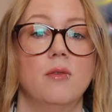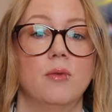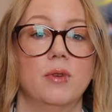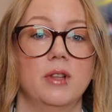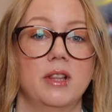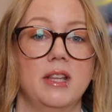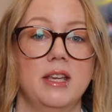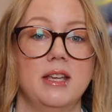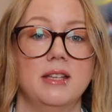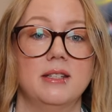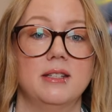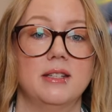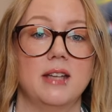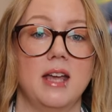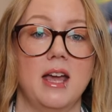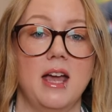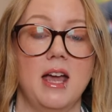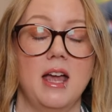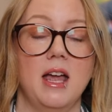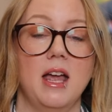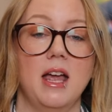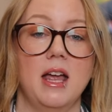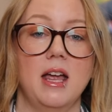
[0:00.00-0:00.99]
released
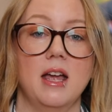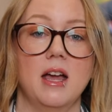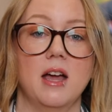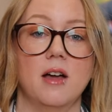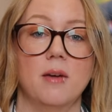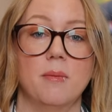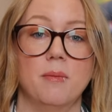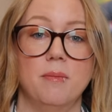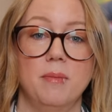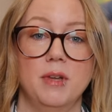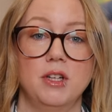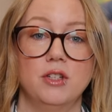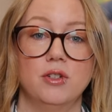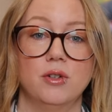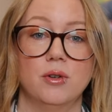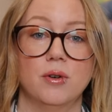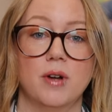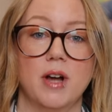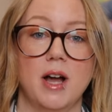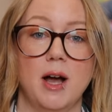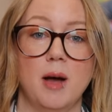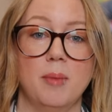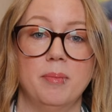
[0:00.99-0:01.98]
a menstrual
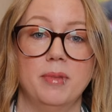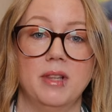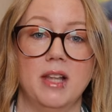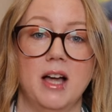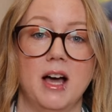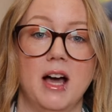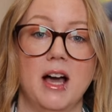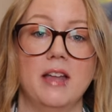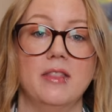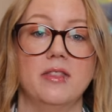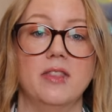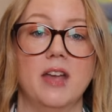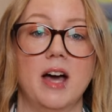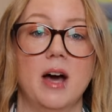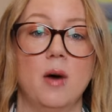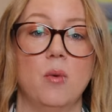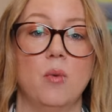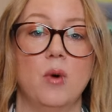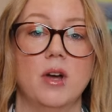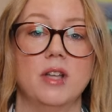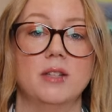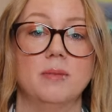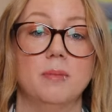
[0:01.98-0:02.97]
cup line
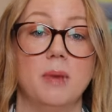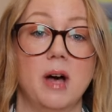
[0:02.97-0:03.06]
that was